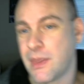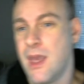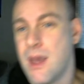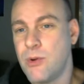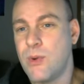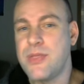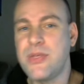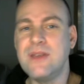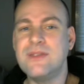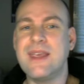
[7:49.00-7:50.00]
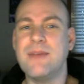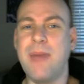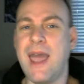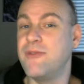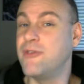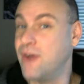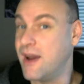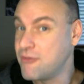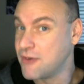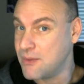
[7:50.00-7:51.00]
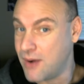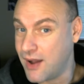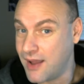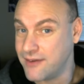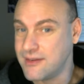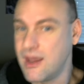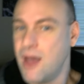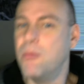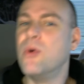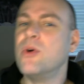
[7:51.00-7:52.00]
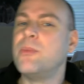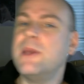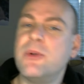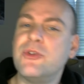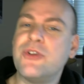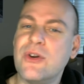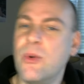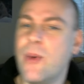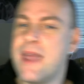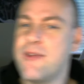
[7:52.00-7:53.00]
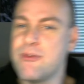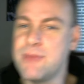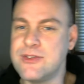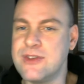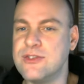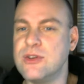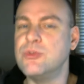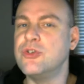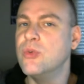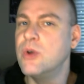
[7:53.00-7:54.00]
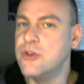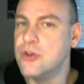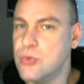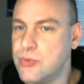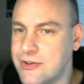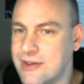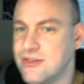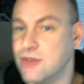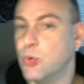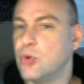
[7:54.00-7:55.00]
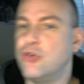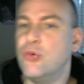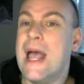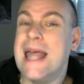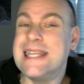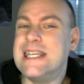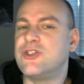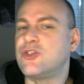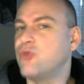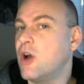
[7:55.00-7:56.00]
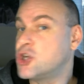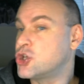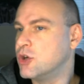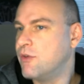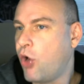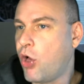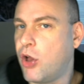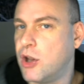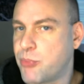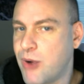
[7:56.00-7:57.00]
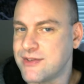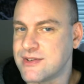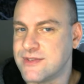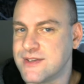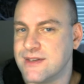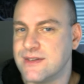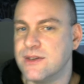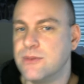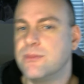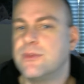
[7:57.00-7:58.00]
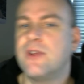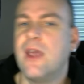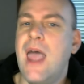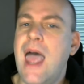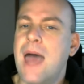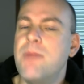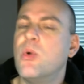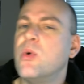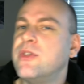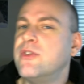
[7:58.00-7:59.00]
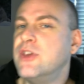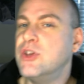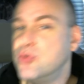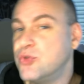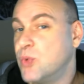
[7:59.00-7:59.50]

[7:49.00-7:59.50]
But when things get bad for everyone, more people turn away from the system to a new system or to the destruction of all oppressive systems, and more than the usual